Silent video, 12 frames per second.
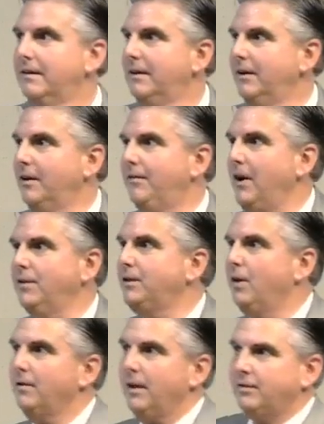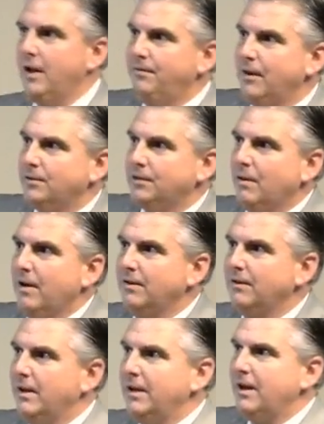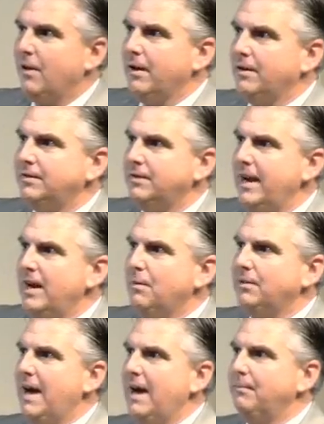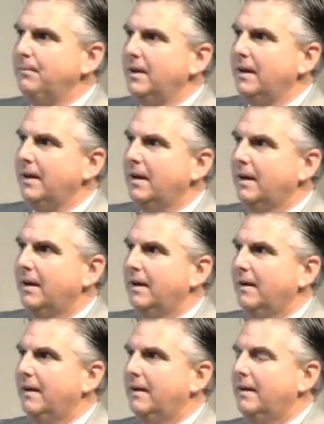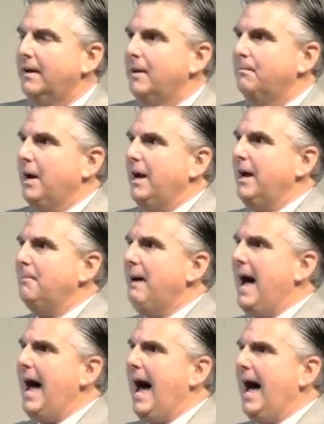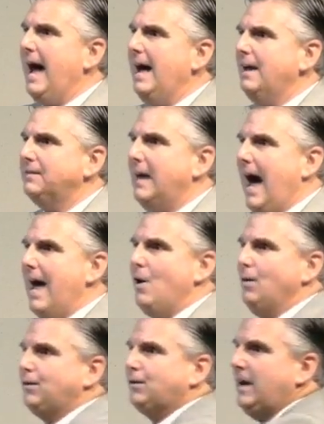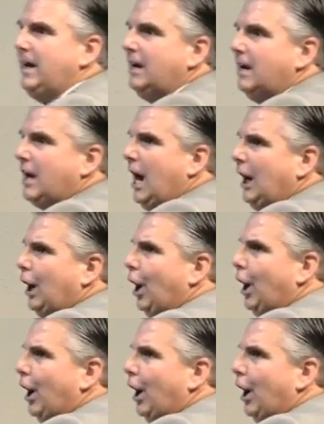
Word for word: You know, the folks don't. Some folks don't under, really don't understand what's happening. But in my eyes, I don't see color.